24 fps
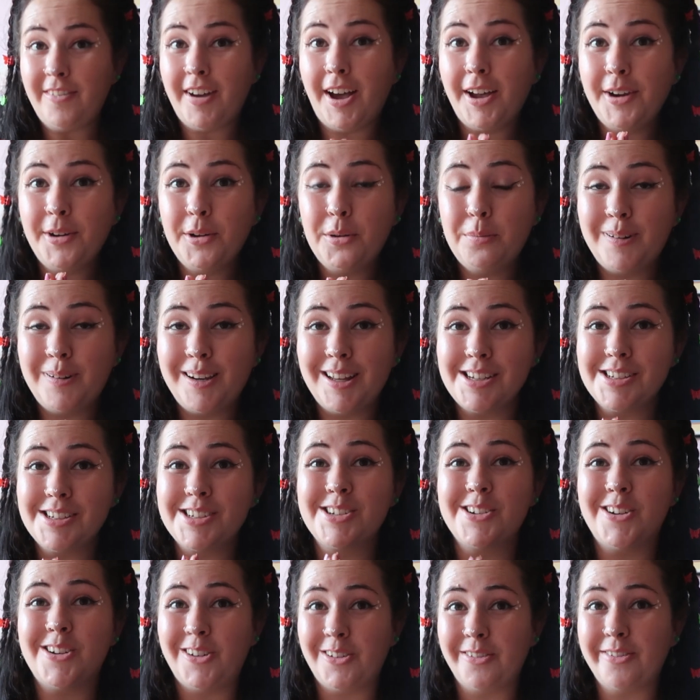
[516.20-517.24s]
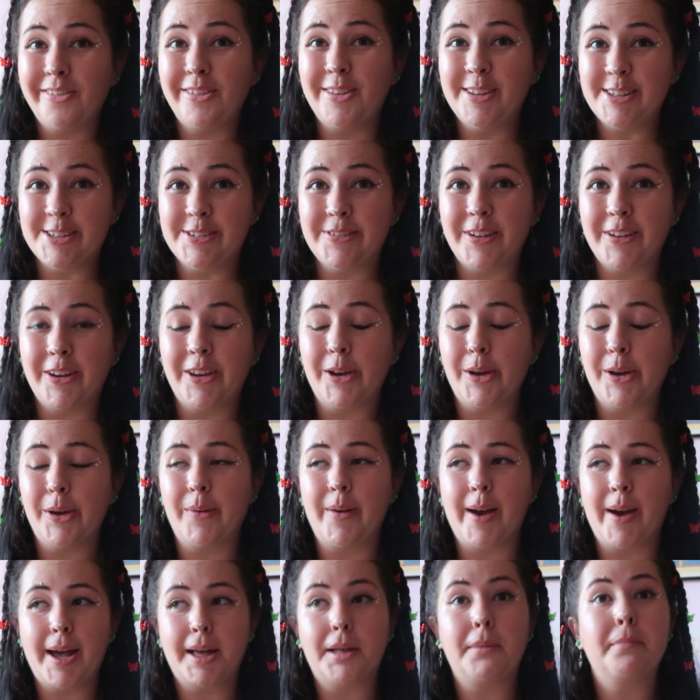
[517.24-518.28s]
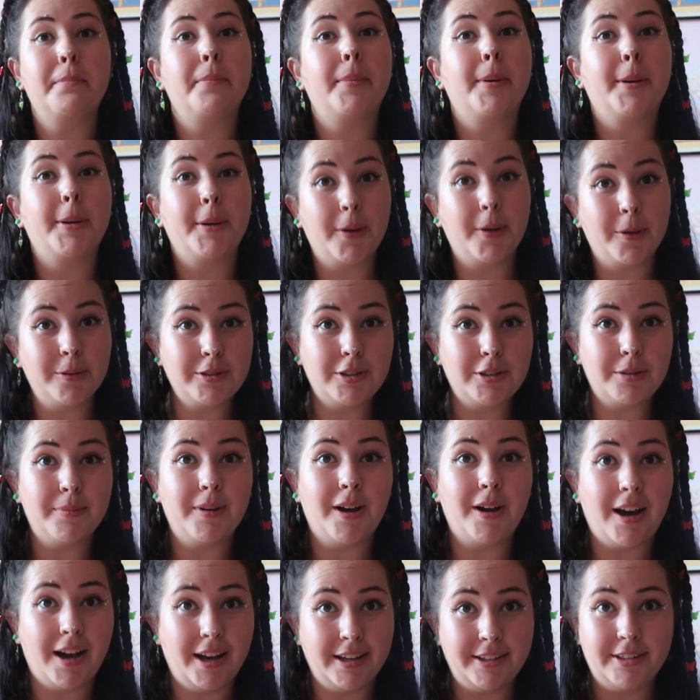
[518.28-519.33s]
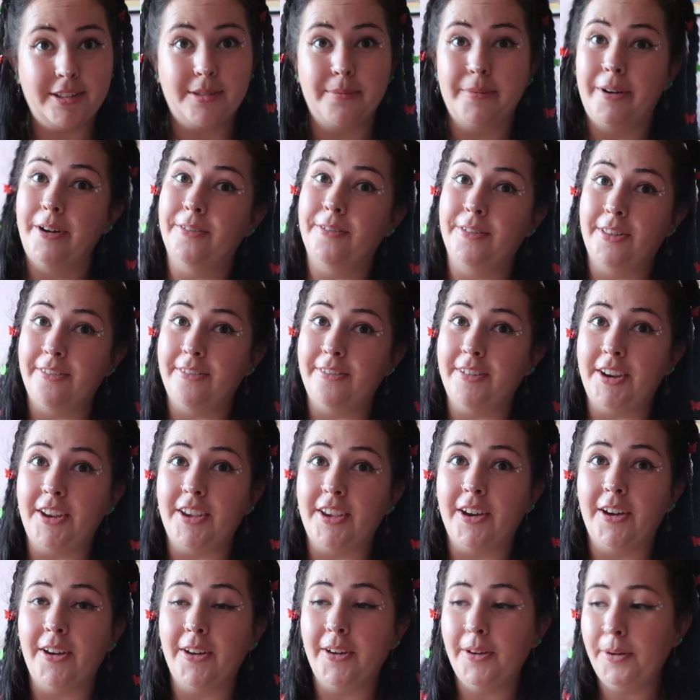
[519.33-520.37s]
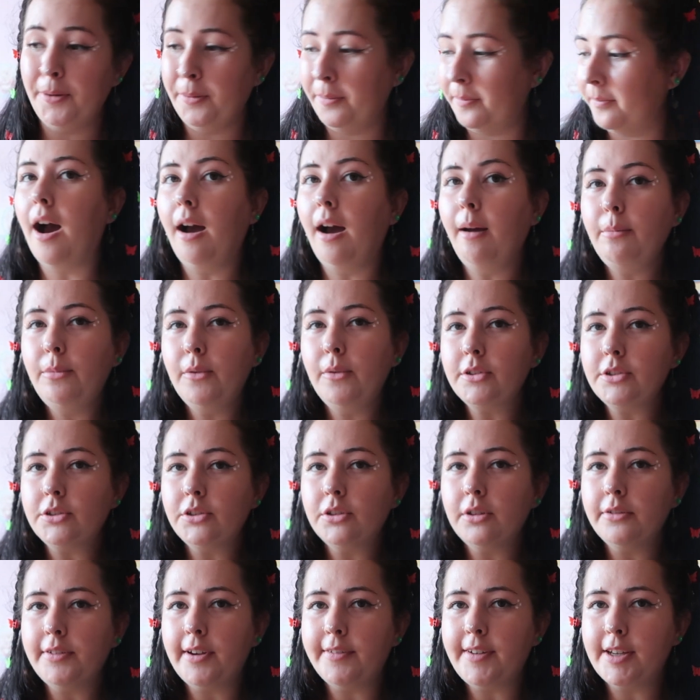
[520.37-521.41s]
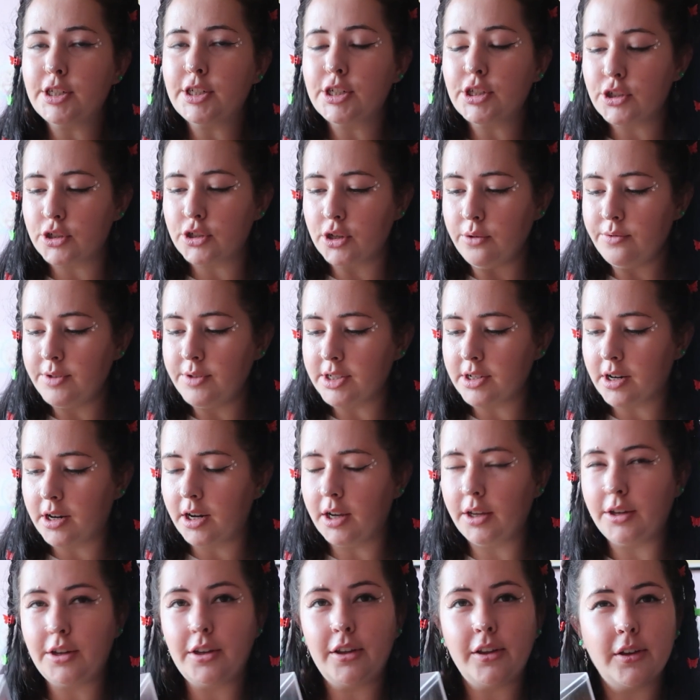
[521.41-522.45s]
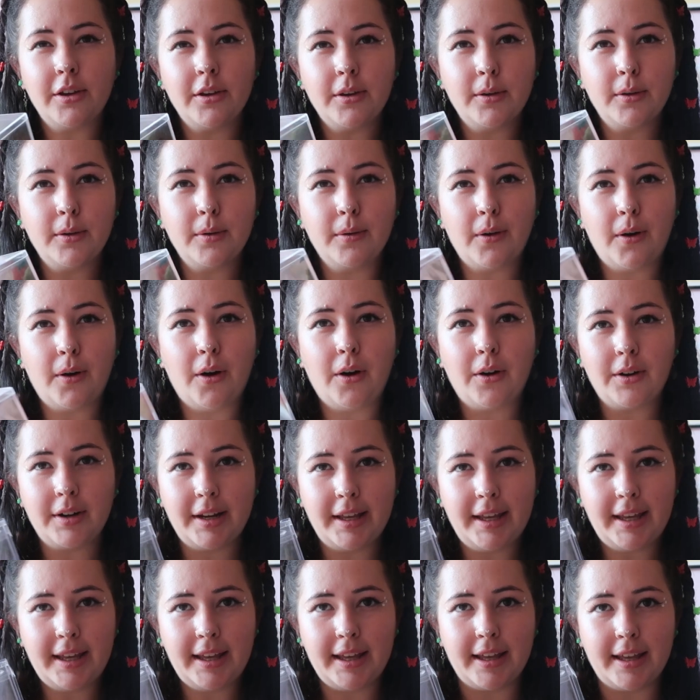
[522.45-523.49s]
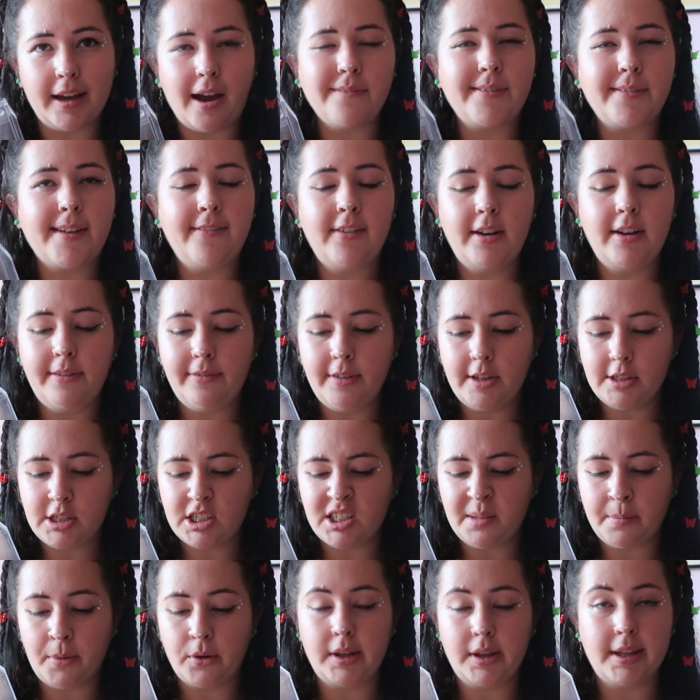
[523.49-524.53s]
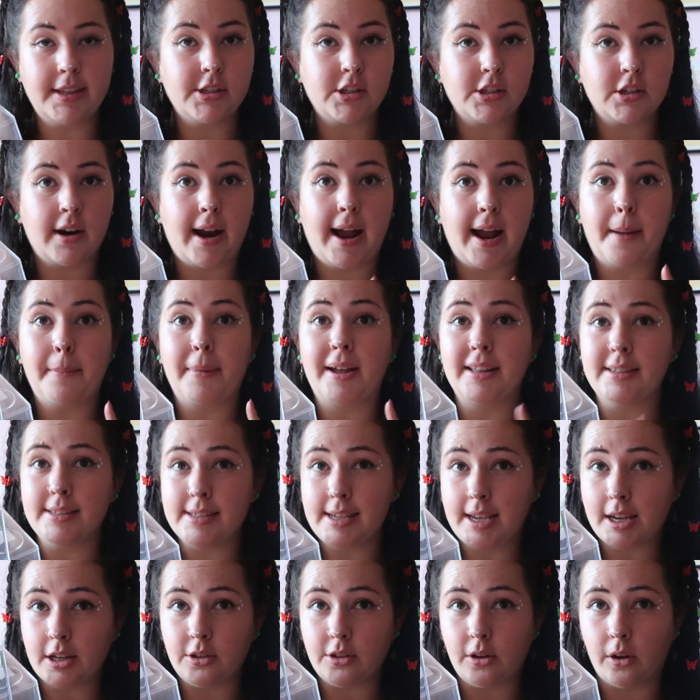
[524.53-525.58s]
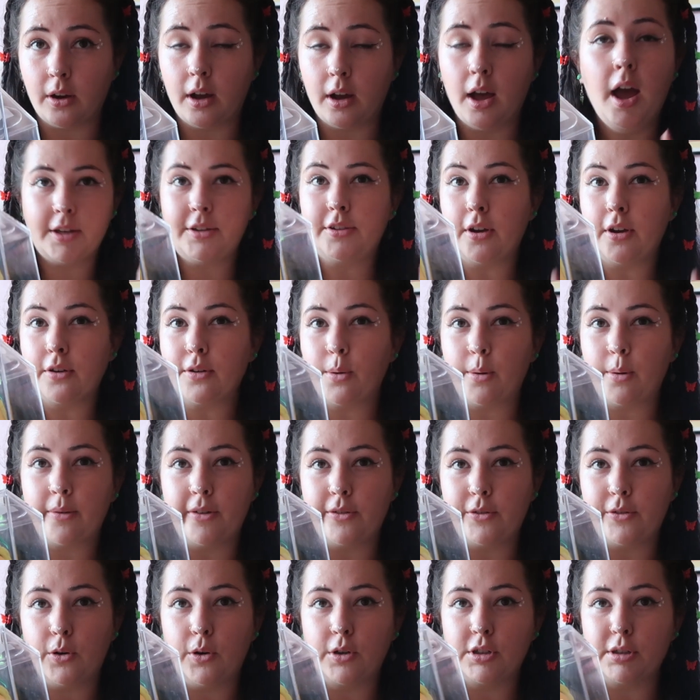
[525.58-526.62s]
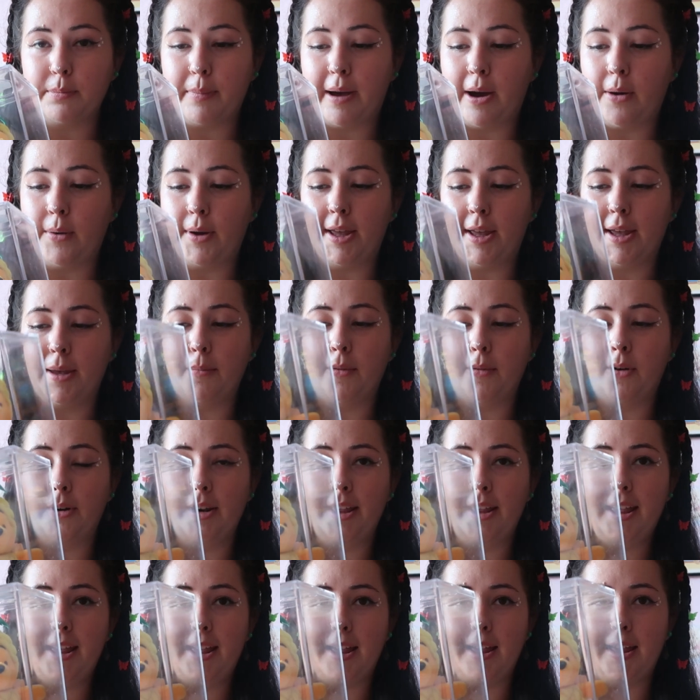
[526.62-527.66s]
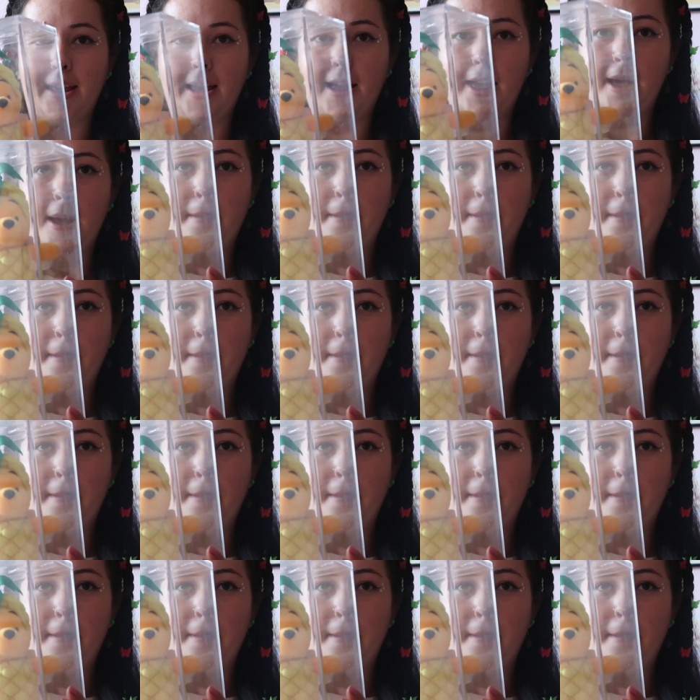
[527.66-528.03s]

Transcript: Final plush of this video and penultimate item of the video. I'm not sure if I've actually shown this guy to you on here. I've definitely featured him on Instagram and TikTok. I don't know if we've talked about him on here,